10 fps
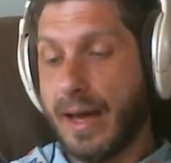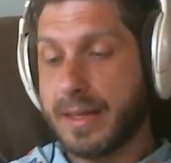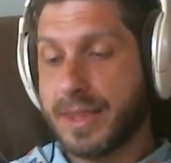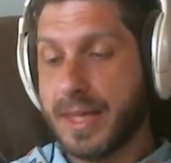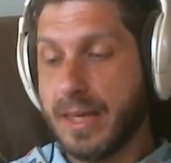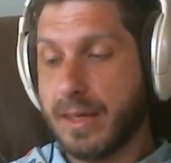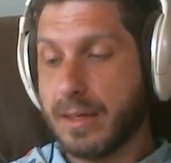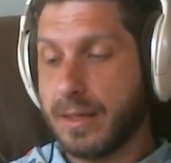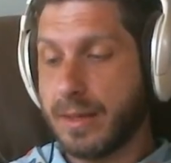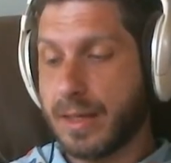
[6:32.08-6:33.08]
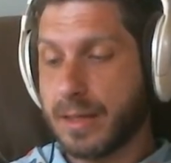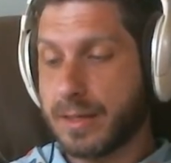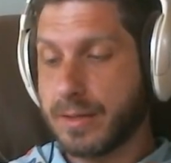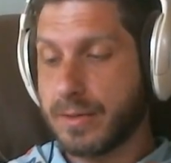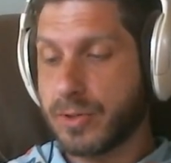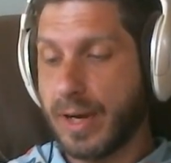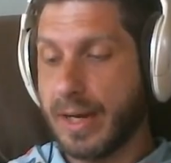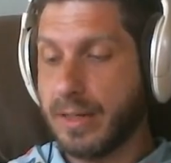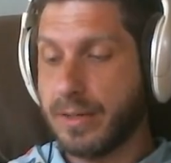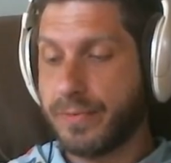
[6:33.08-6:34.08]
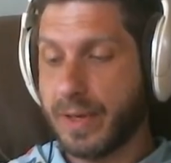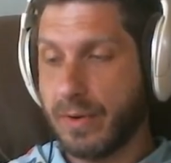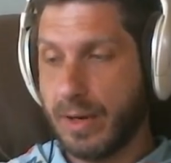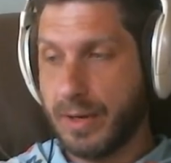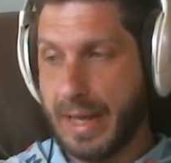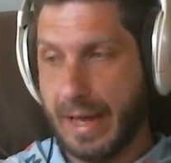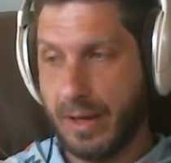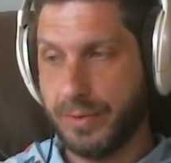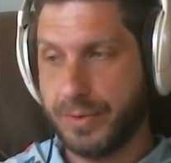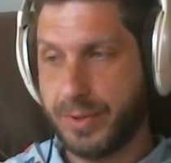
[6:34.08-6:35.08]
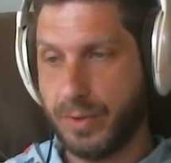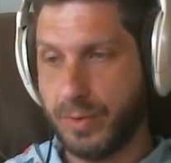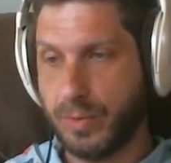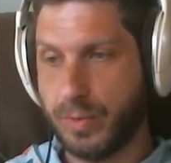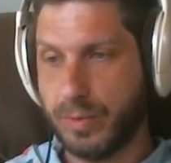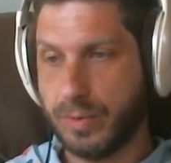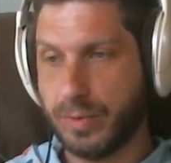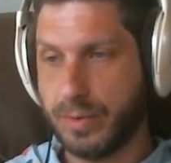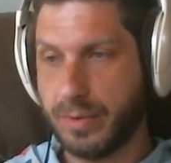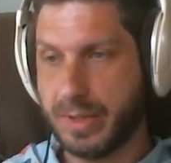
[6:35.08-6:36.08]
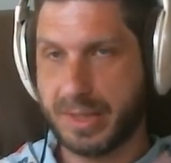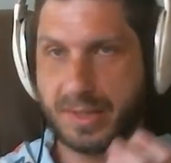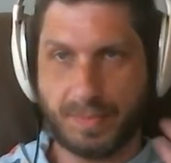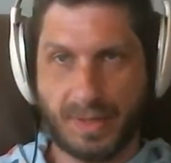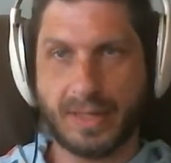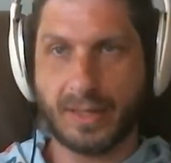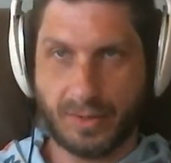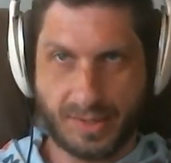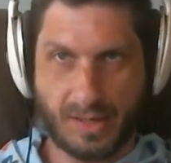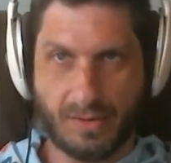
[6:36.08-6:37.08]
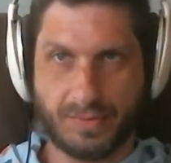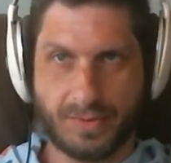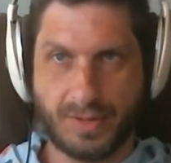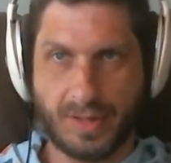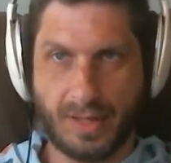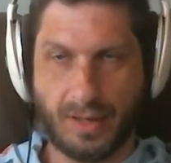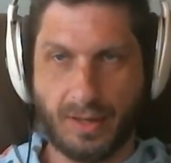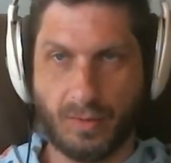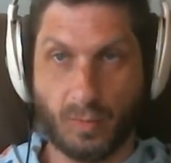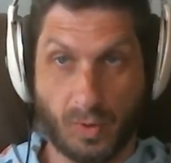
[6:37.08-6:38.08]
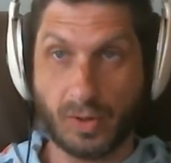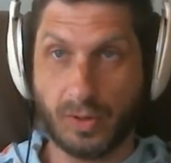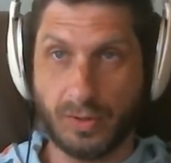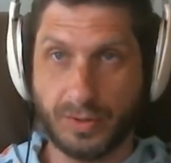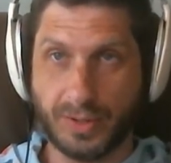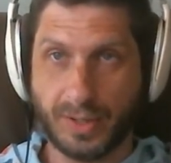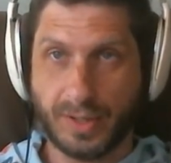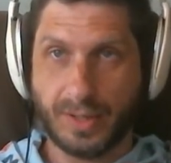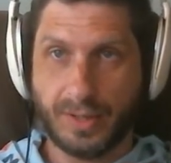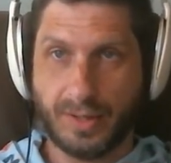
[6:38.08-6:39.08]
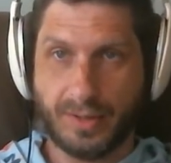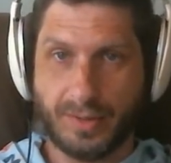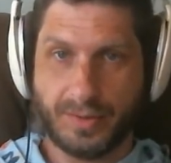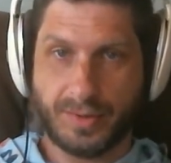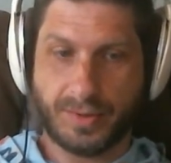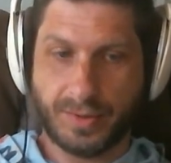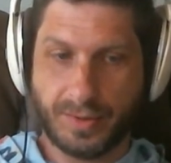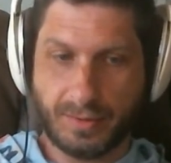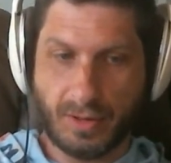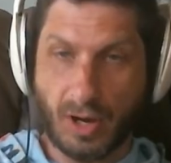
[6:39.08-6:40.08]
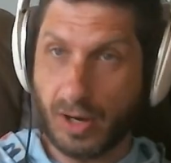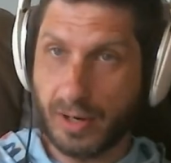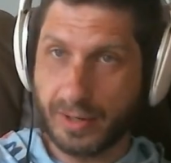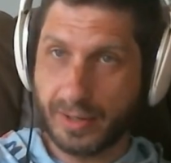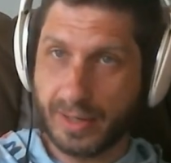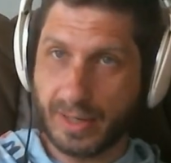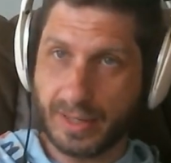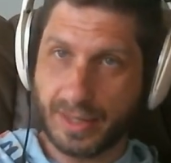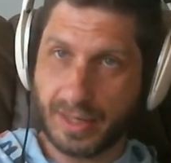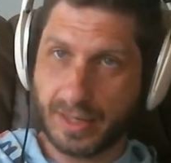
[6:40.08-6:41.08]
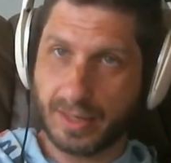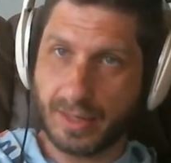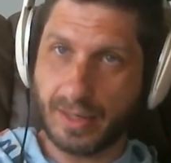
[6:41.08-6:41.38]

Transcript: I think that trying to figure out how to display yourself to the world is hard. I think